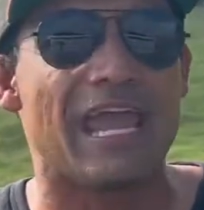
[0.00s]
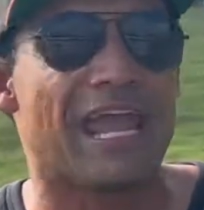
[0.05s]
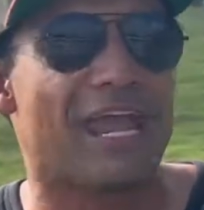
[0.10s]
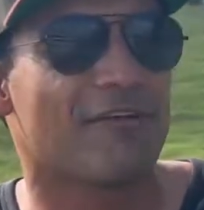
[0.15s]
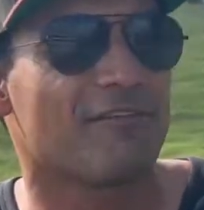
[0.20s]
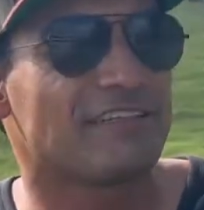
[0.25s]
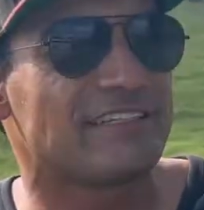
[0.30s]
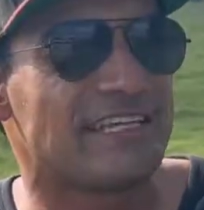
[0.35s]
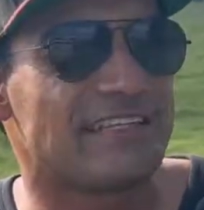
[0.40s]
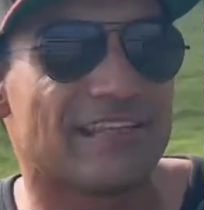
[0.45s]

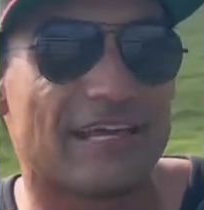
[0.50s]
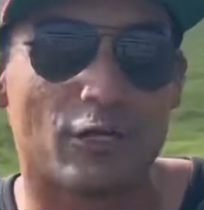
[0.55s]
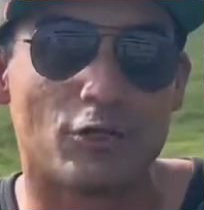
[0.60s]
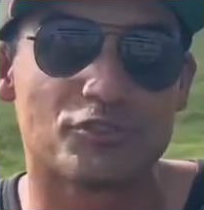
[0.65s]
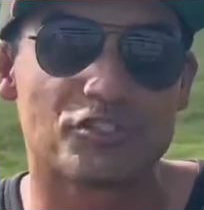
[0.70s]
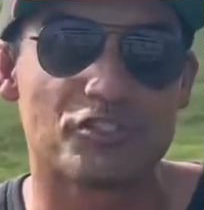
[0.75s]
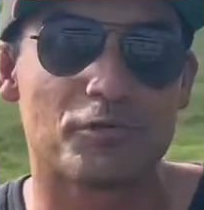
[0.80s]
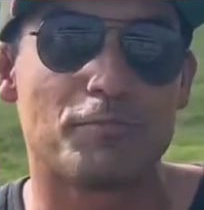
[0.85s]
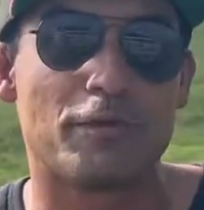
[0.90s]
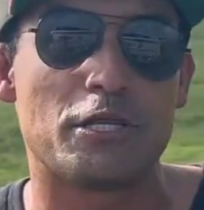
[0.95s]
Everything that
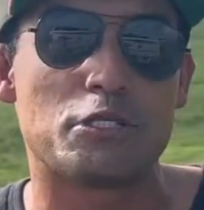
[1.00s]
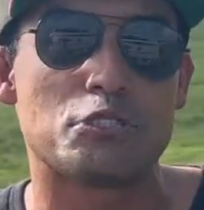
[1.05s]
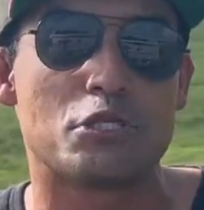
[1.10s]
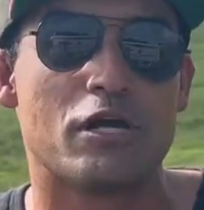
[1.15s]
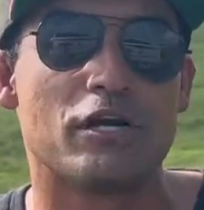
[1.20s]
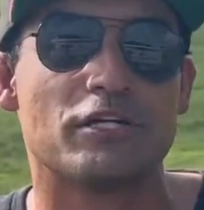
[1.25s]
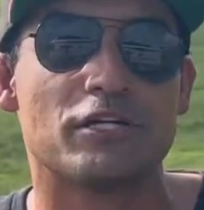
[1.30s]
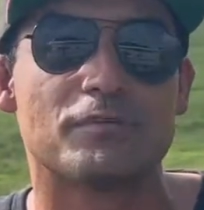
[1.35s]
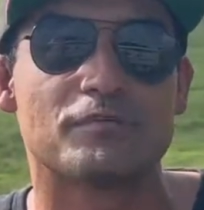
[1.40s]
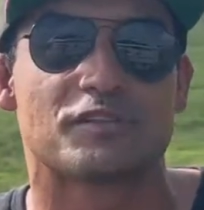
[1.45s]
goes to
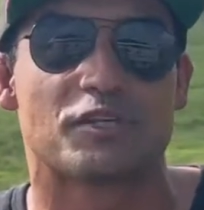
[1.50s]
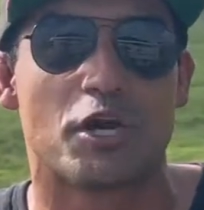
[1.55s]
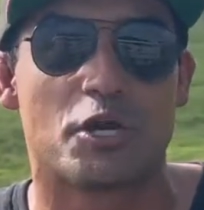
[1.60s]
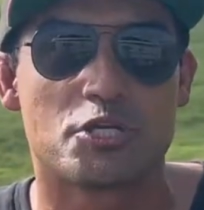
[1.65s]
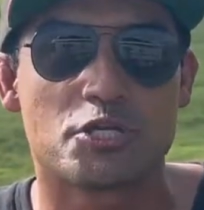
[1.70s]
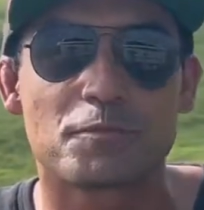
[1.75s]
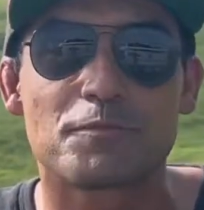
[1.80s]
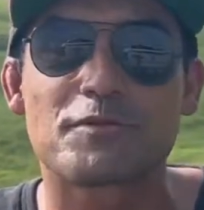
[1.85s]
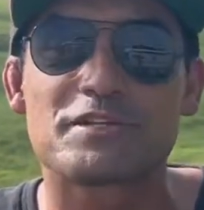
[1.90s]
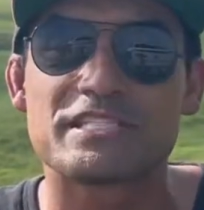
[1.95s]
Patreon comes
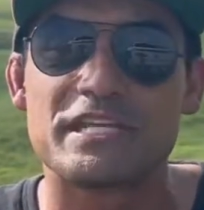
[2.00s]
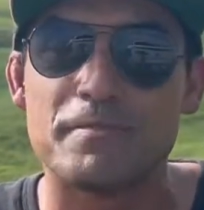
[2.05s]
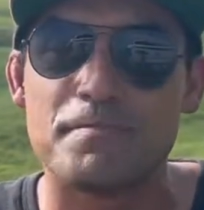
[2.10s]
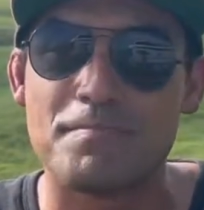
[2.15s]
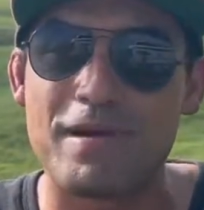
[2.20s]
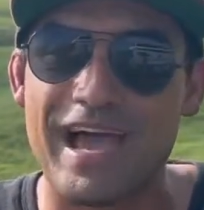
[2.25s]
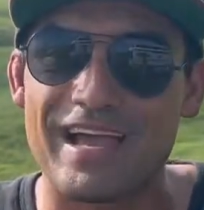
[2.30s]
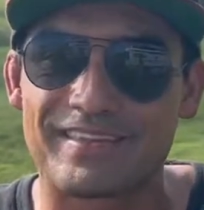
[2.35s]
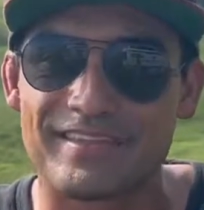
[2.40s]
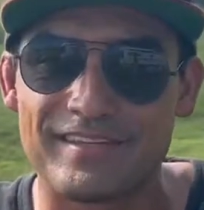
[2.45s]
100%
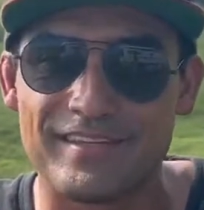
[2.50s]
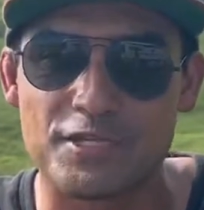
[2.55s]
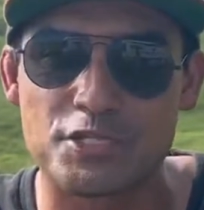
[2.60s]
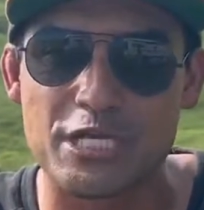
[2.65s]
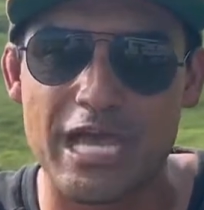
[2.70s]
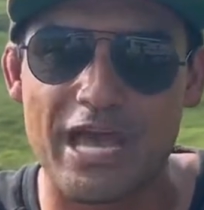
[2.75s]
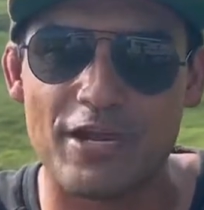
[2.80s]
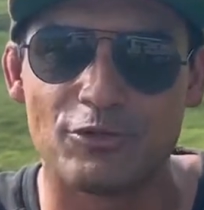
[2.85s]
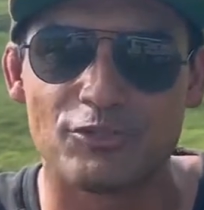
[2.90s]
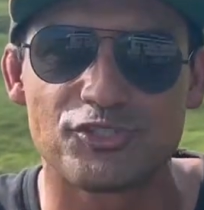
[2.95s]
back to the
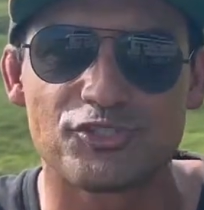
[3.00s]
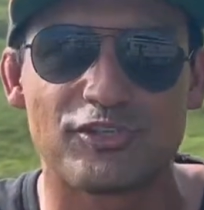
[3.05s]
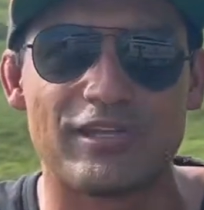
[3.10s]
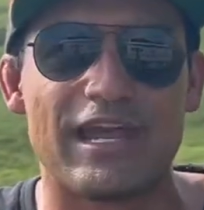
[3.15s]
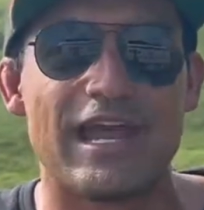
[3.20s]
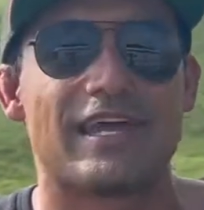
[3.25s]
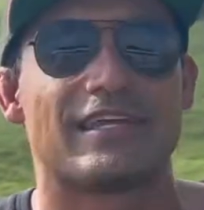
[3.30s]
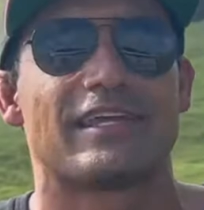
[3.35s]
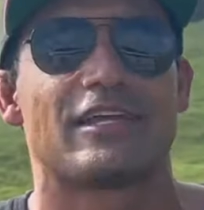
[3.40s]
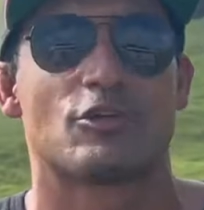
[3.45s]
channel so
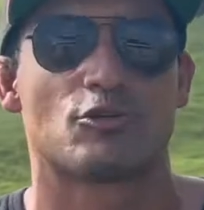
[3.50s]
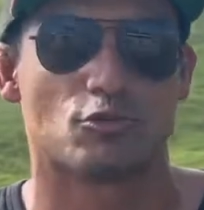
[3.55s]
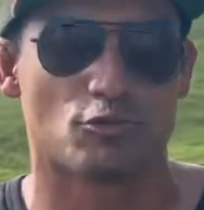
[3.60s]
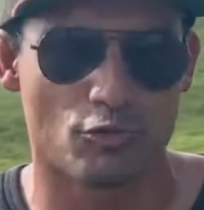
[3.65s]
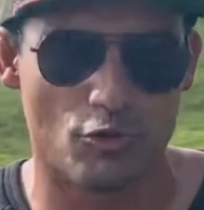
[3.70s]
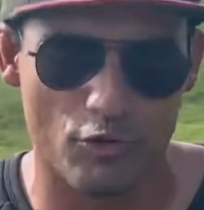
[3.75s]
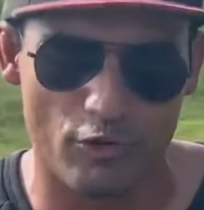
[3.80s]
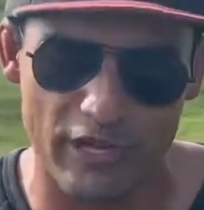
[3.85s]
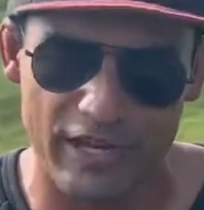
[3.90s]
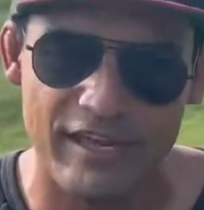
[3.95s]
that I can
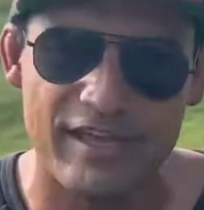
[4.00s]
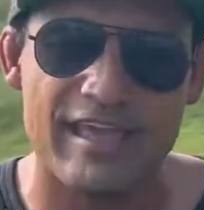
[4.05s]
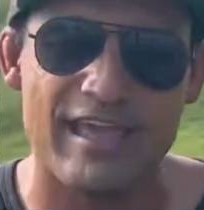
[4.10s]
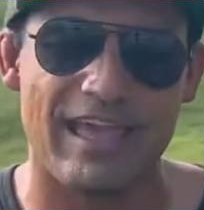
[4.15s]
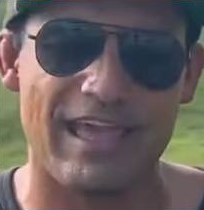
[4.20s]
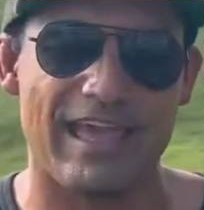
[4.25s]
grow it.